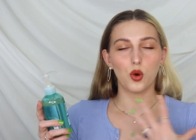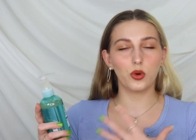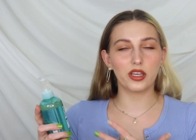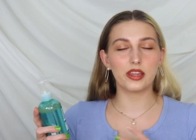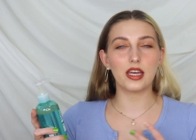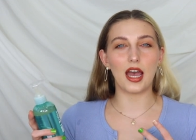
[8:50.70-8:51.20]

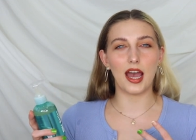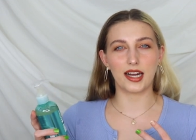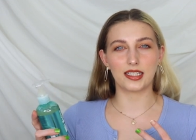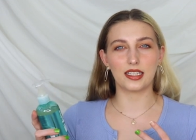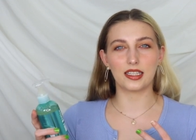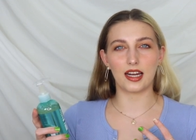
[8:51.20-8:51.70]
with the
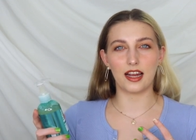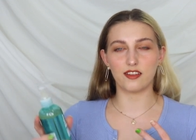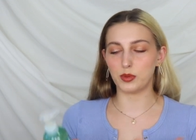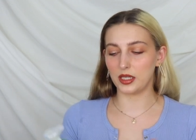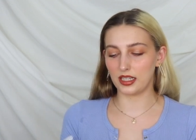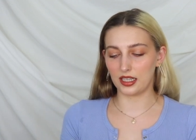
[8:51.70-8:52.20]
acne that
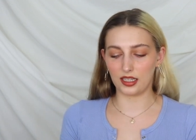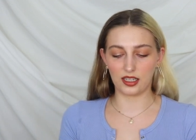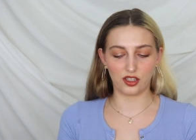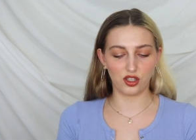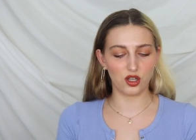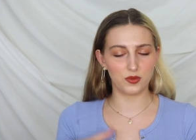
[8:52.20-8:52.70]
I've been
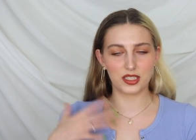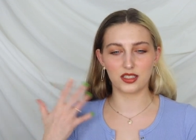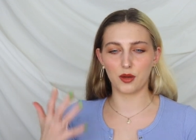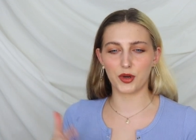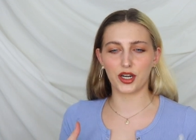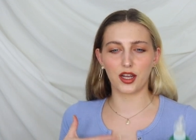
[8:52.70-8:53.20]
getting. And you know, with
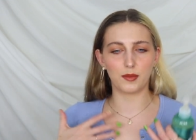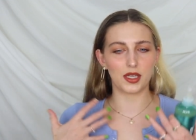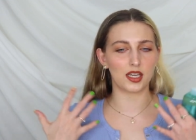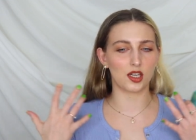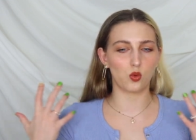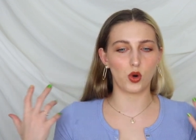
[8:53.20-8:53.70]
summer
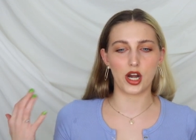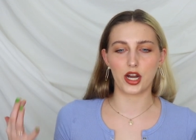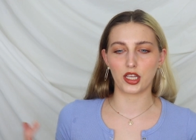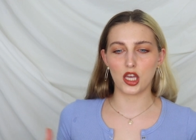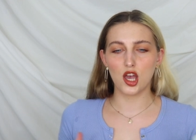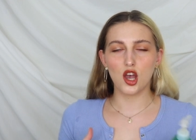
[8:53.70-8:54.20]
coming and
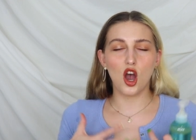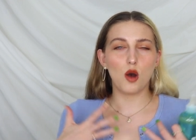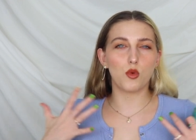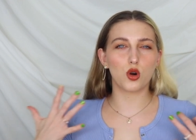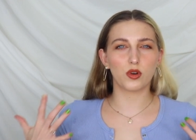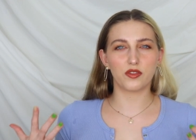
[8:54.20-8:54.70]
wearing
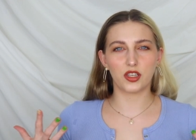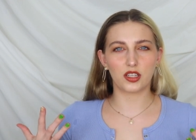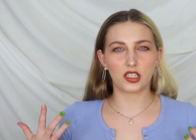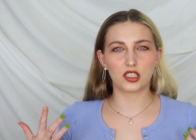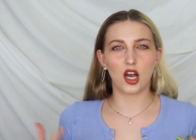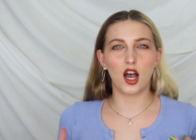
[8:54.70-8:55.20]
more
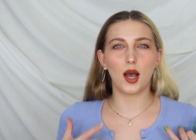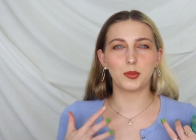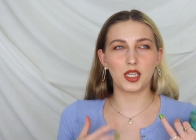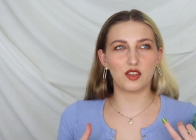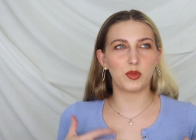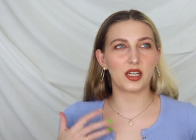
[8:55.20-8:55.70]
revealing
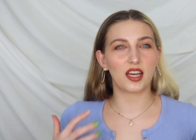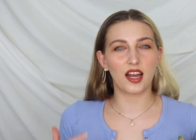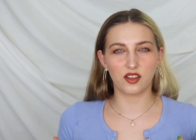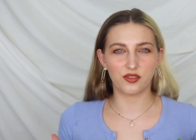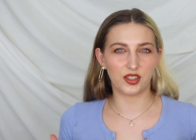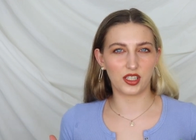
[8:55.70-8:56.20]
tops. I've been
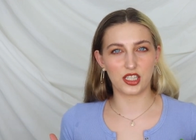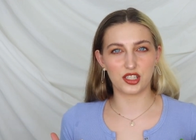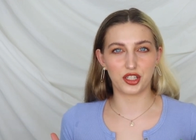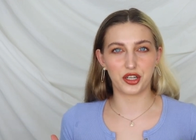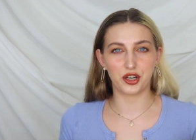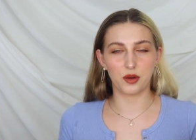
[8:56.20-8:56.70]
kind of feeling
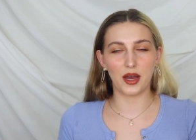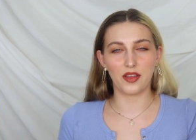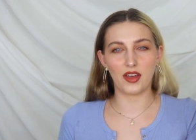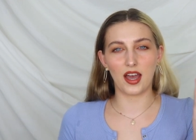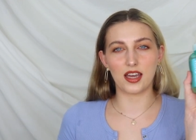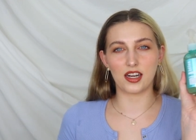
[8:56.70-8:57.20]
insecure
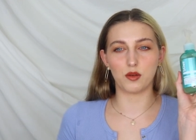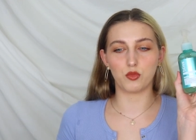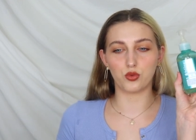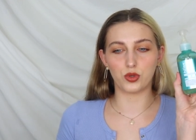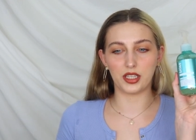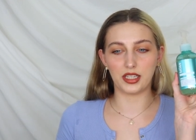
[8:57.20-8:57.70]
about that and I'm
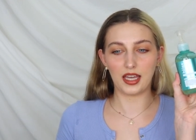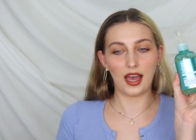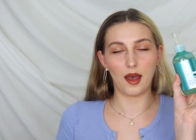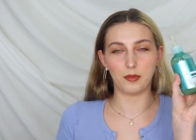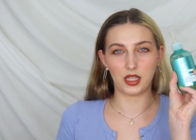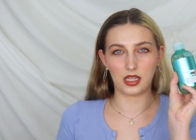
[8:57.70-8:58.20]
really
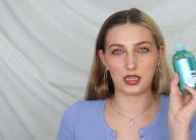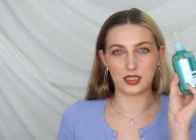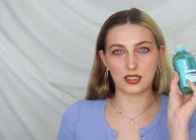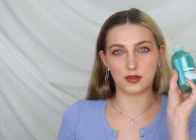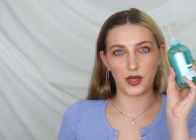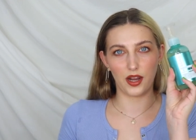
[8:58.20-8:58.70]
happy that
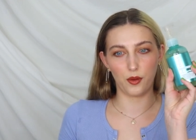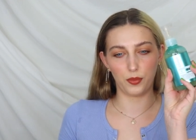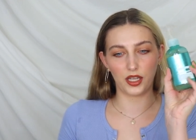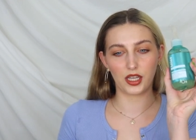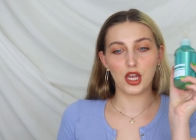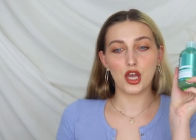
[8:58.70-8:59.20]
this has been
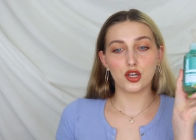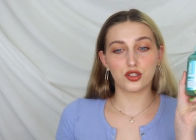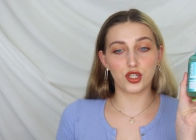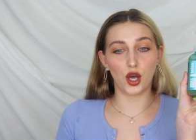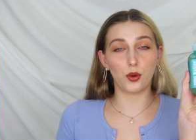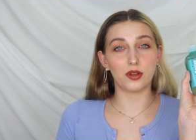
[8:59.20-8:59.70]
helping.
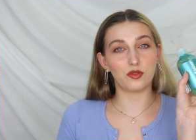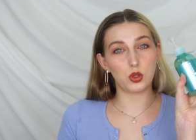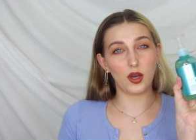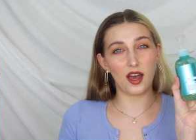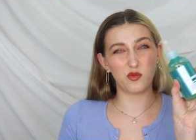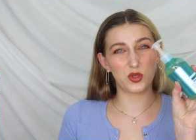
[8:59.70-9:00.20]
So if
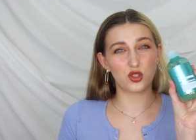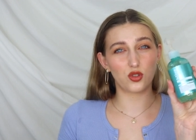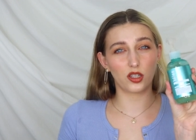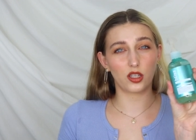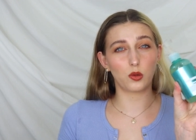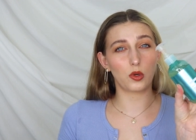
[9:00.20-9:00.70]
you have been
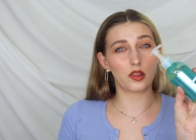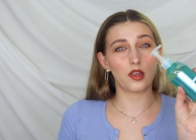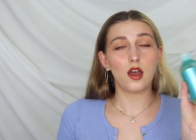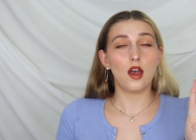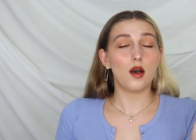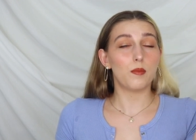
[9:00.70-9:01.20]
struggling with
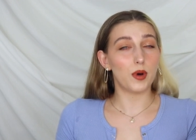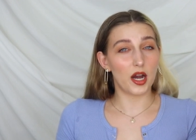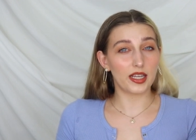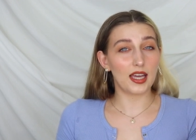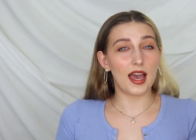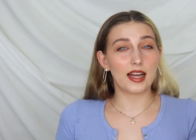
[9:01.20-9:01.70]

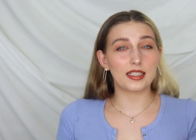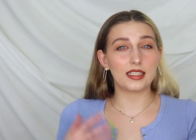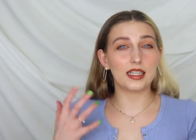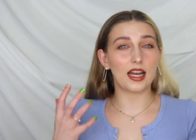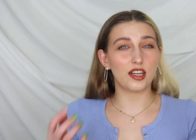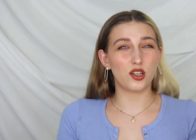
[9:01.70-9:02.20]
body
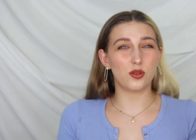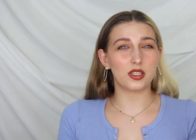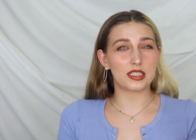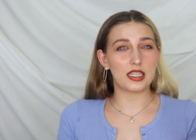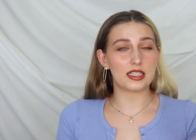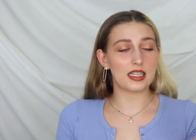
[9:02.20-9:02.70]
acne, I know
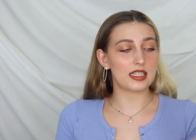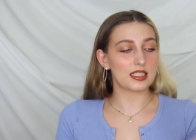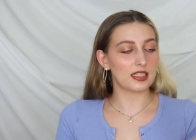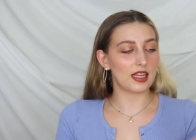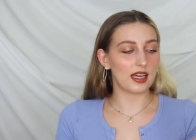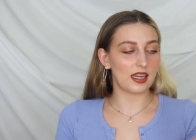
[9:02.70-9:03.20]
this
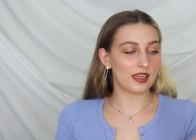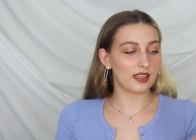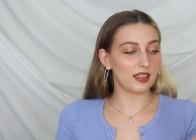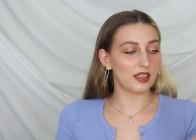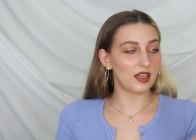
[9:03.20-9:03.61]
isn't like